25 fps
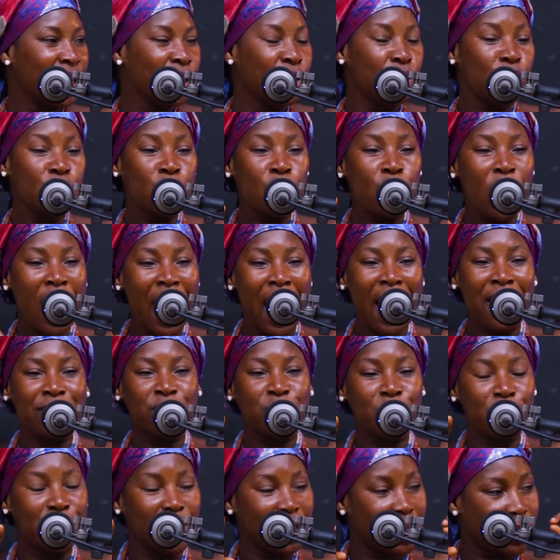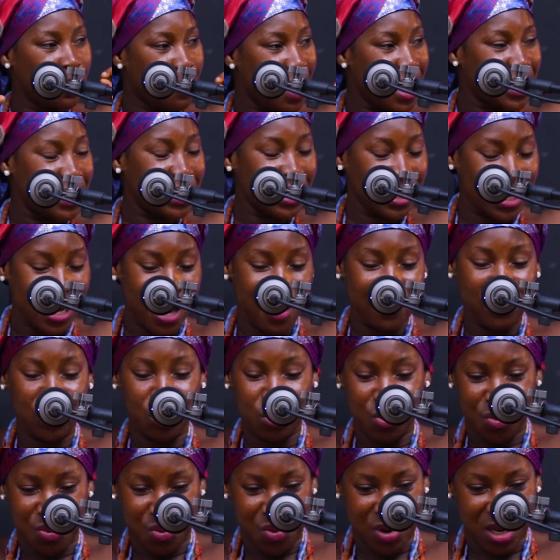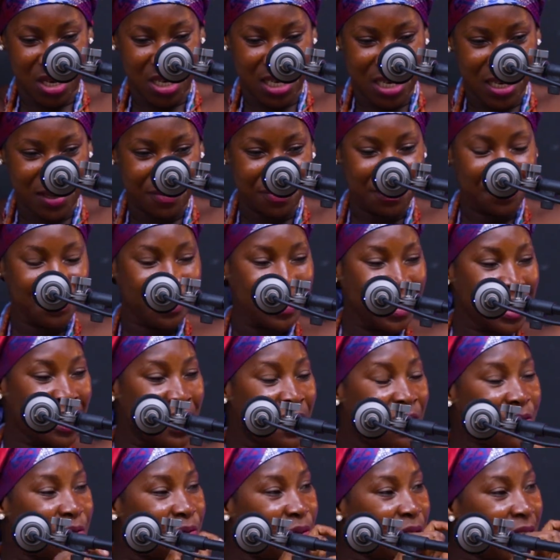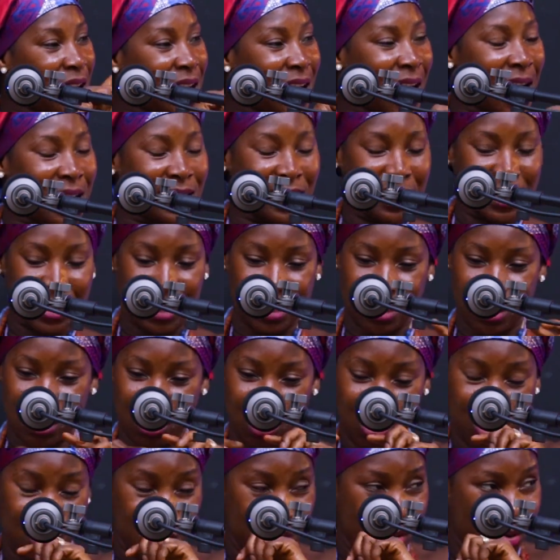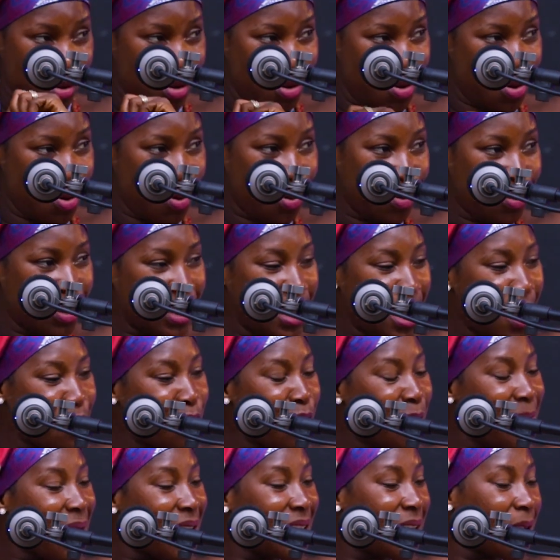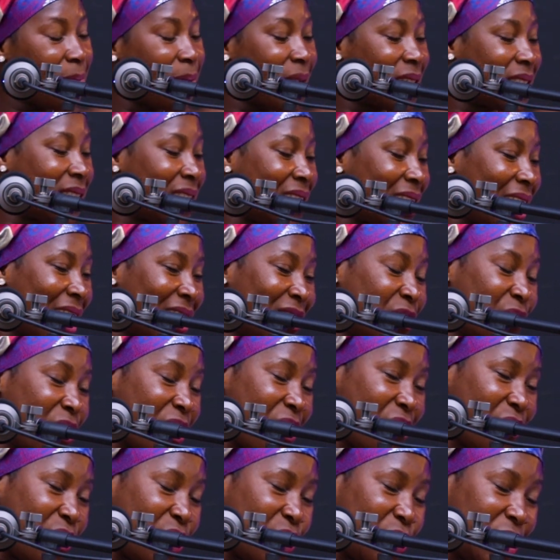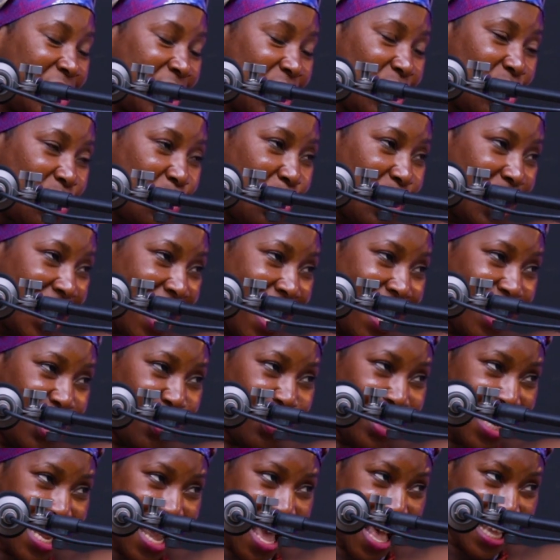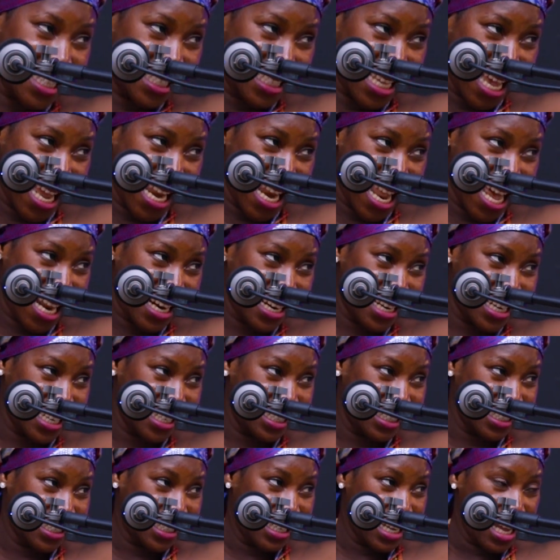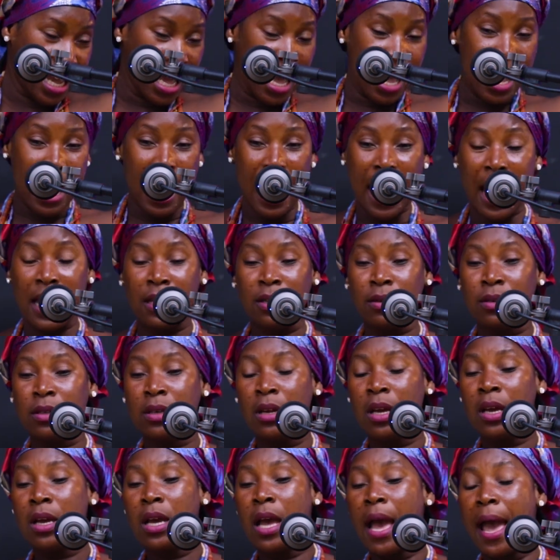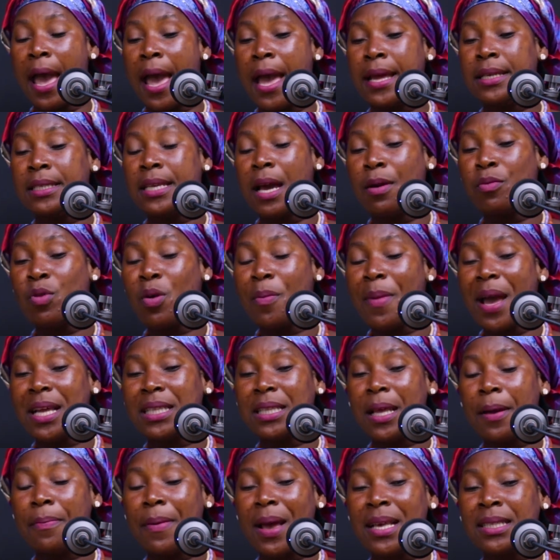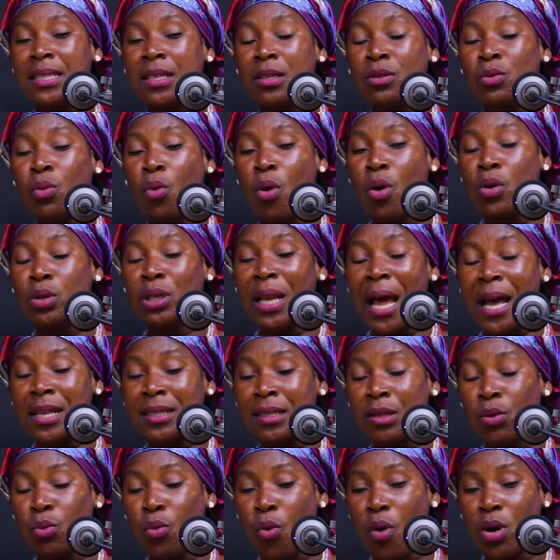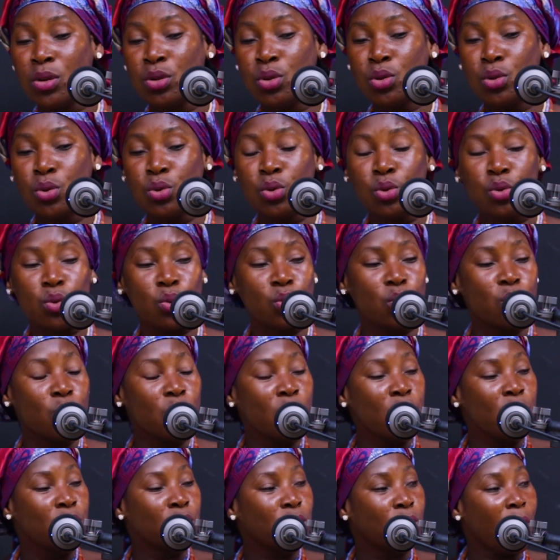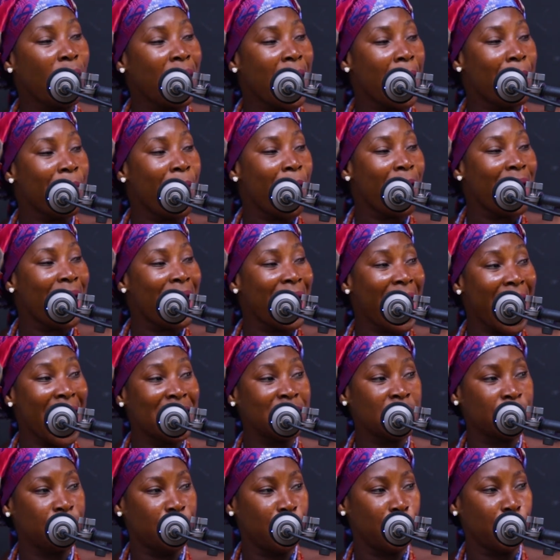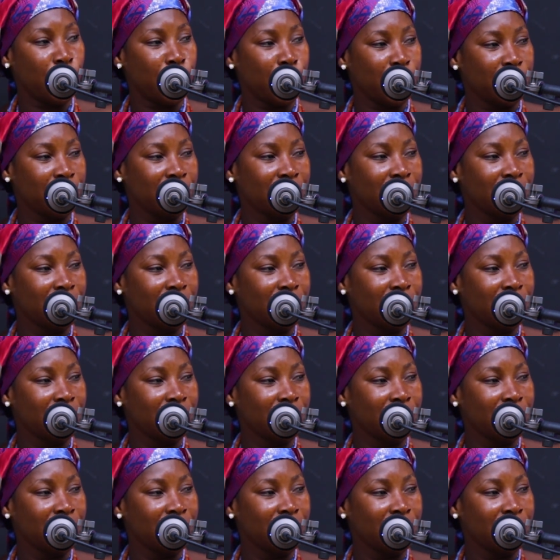You have to be smart enough to read. Finances, you will know. The moment the person that refuses to tell you their salary, and the moment the person doesn't want you to talk about cash flow,